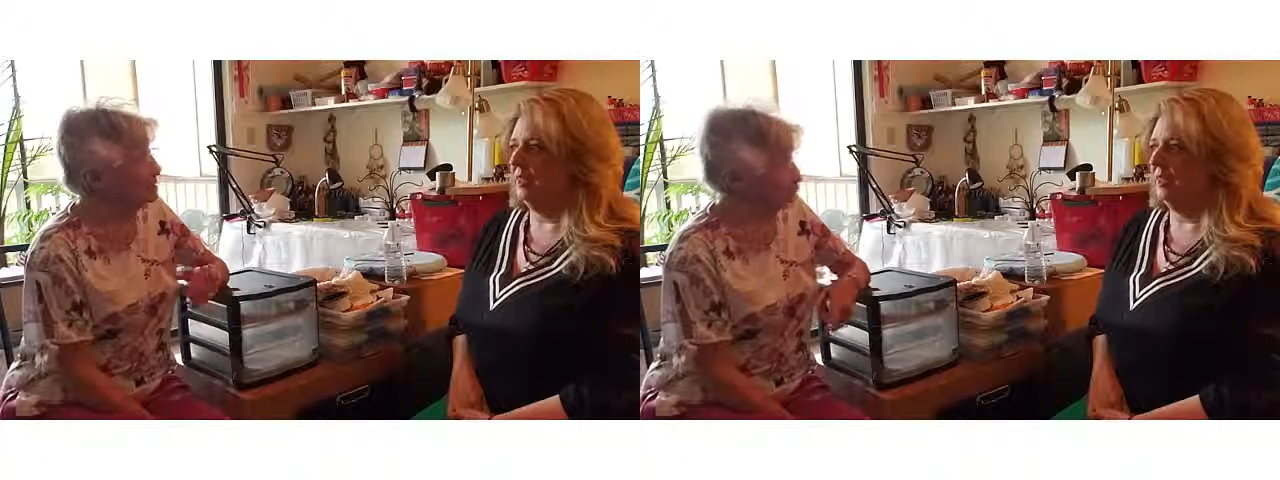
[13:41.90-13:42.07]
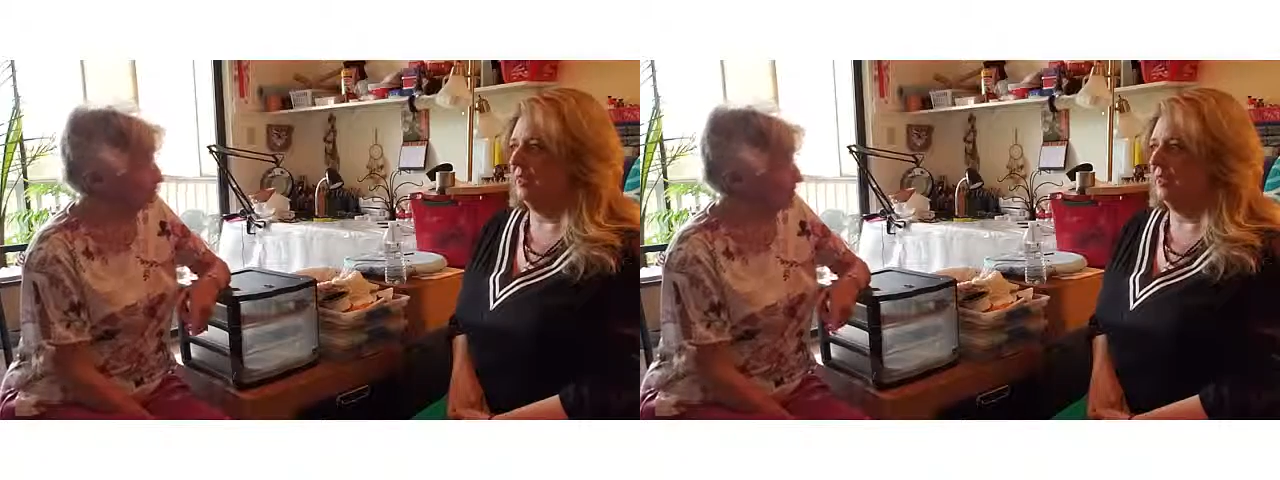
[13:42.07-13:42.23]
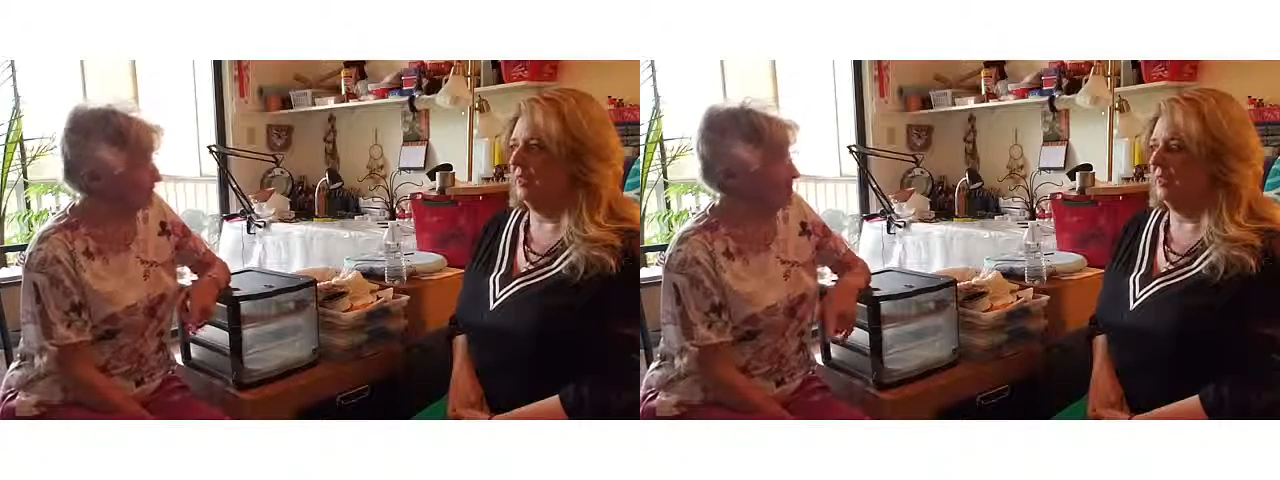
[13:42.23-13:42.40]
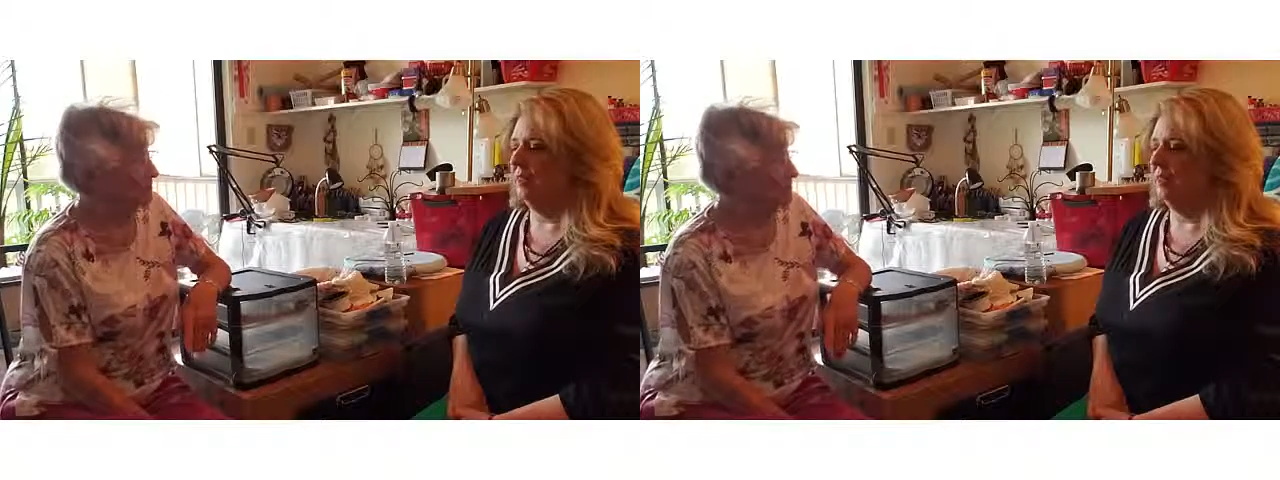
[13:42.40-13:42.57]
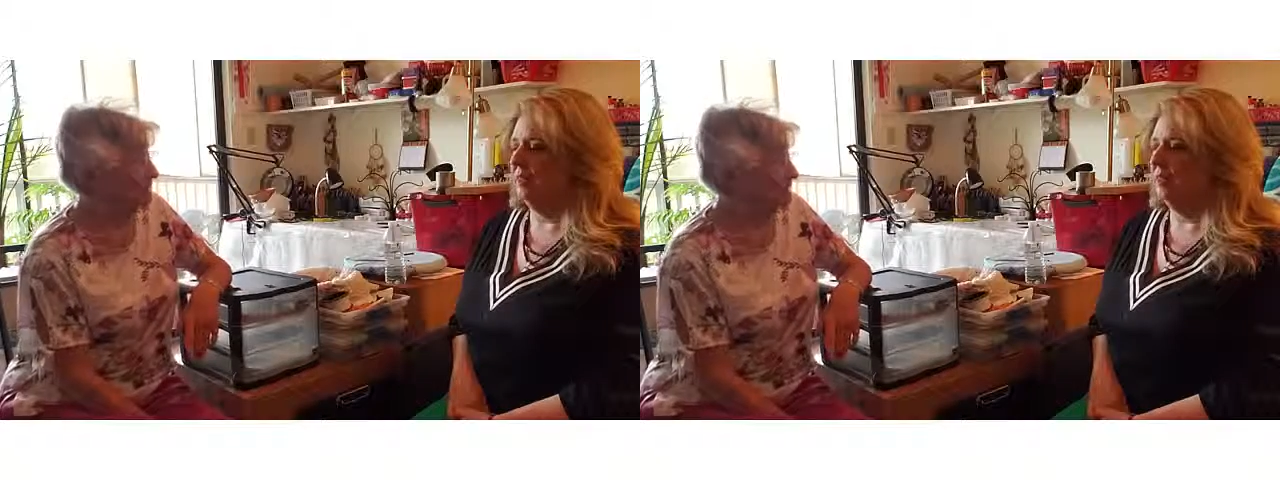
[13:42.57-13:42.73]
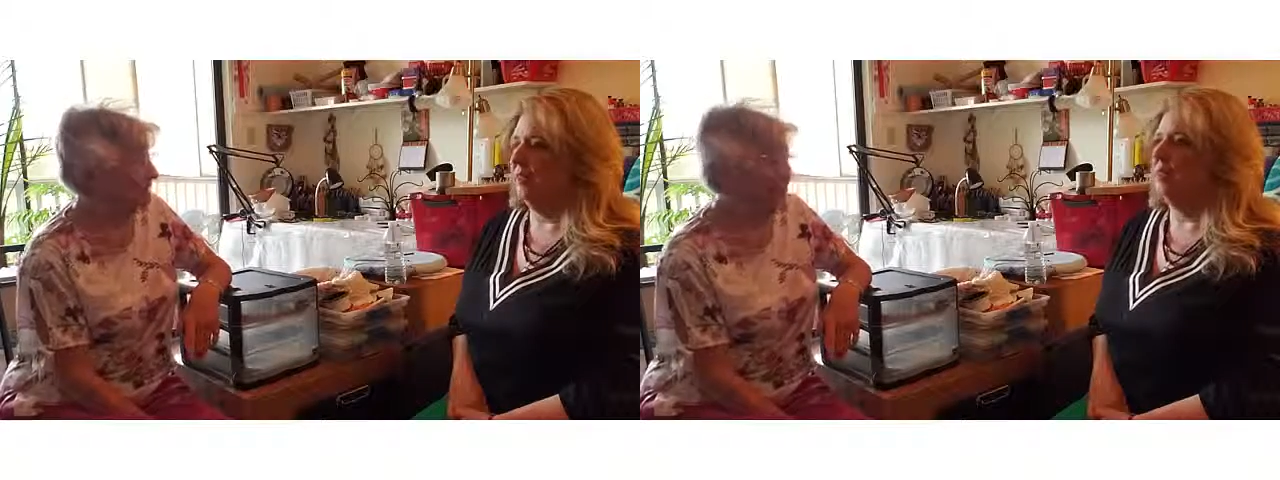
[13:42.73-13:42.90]
at Gmail.
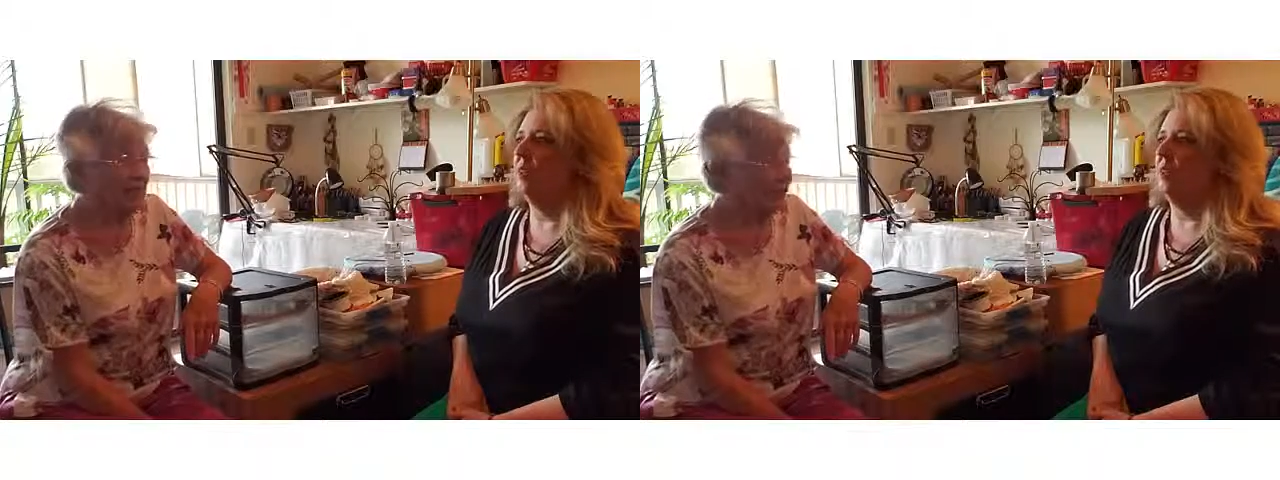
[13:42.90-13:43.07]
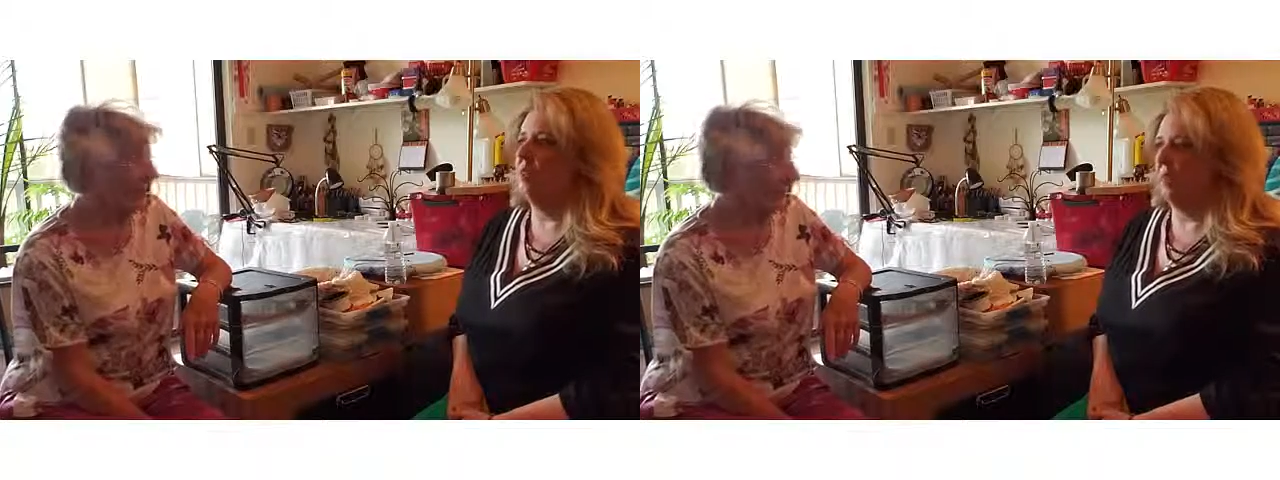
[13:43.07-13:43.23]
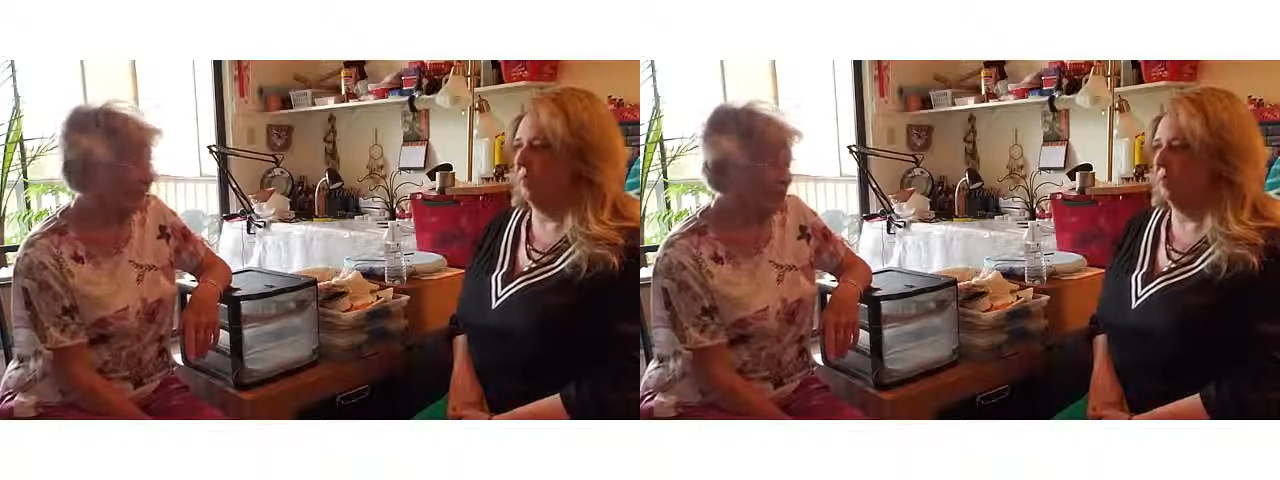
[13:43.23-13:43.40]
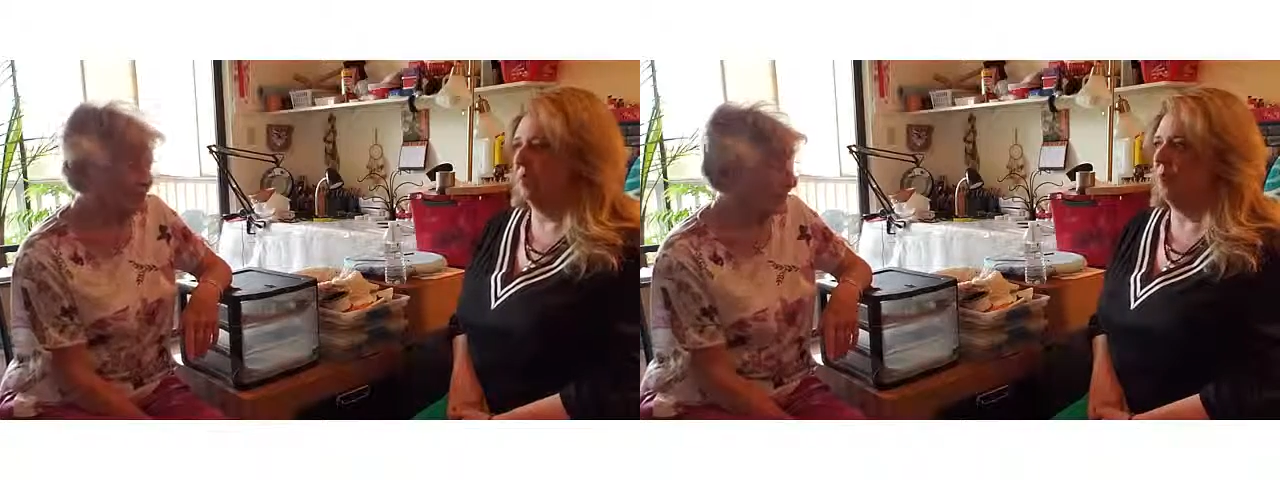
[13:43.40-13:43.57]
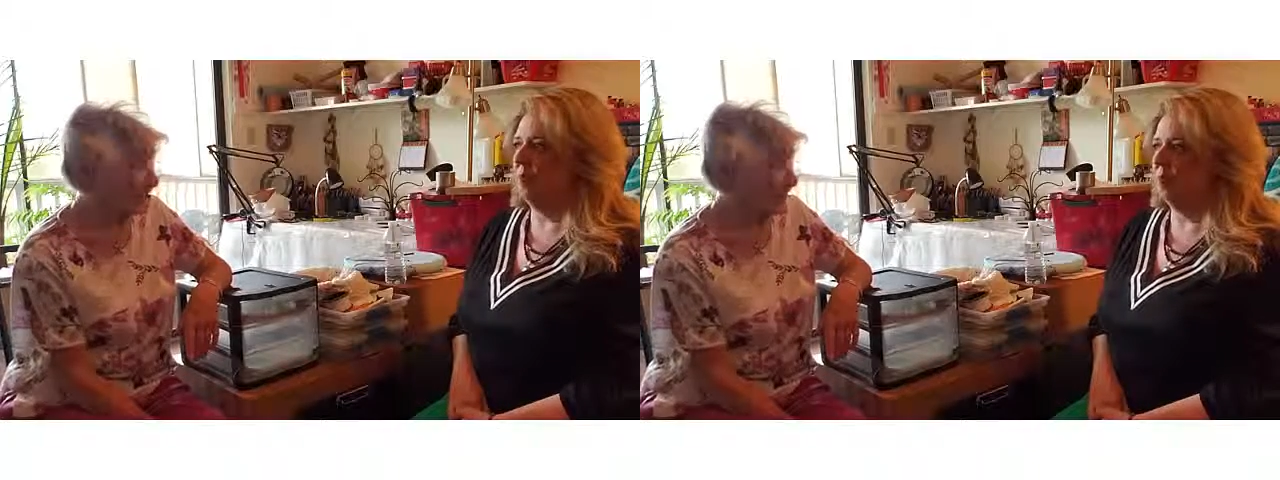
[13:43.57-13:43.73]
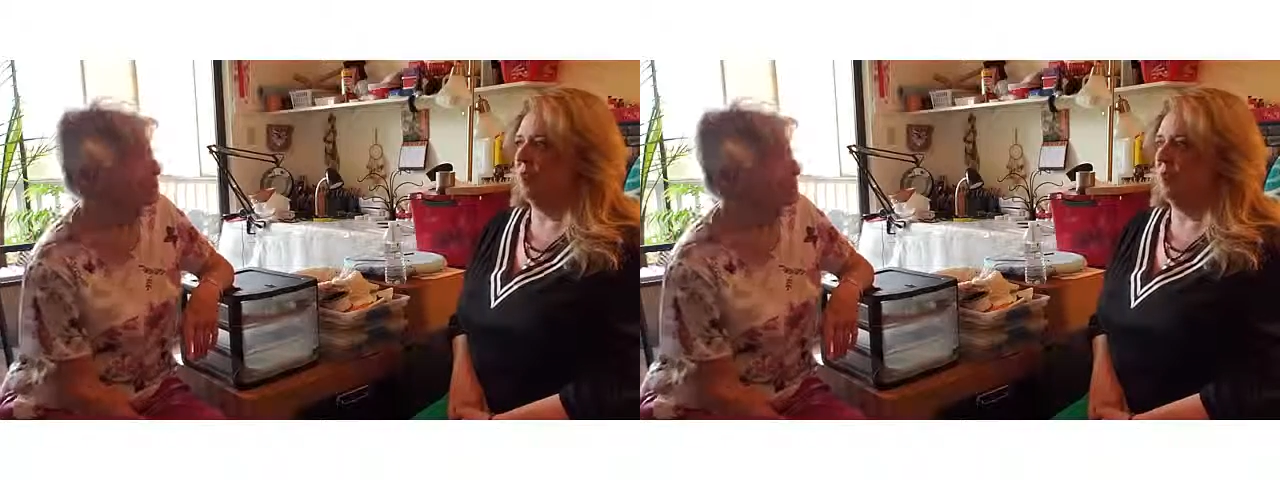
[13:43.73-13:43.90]
I don't have a
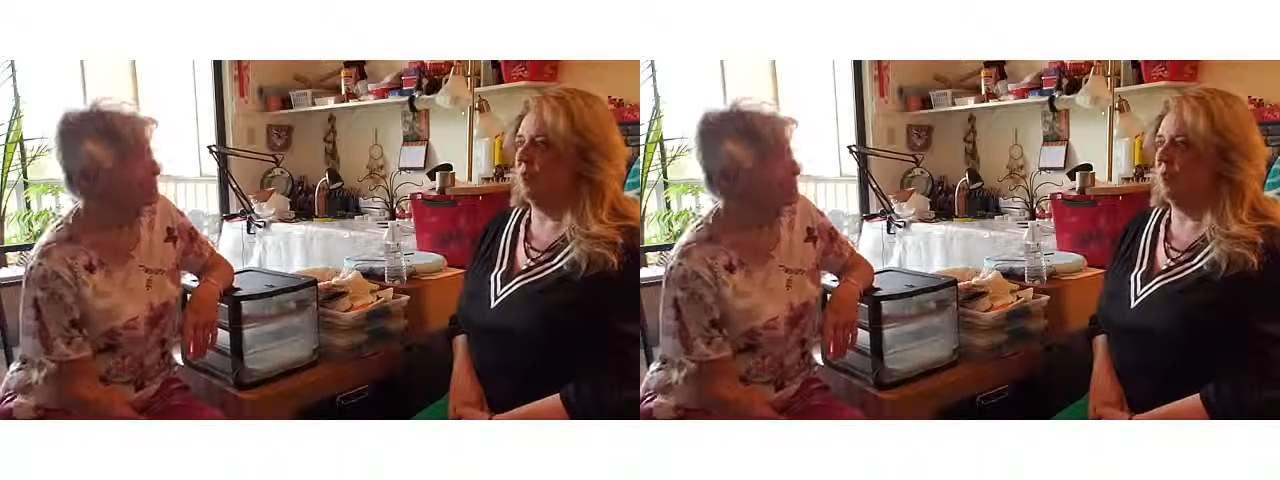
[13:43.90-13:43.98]
website.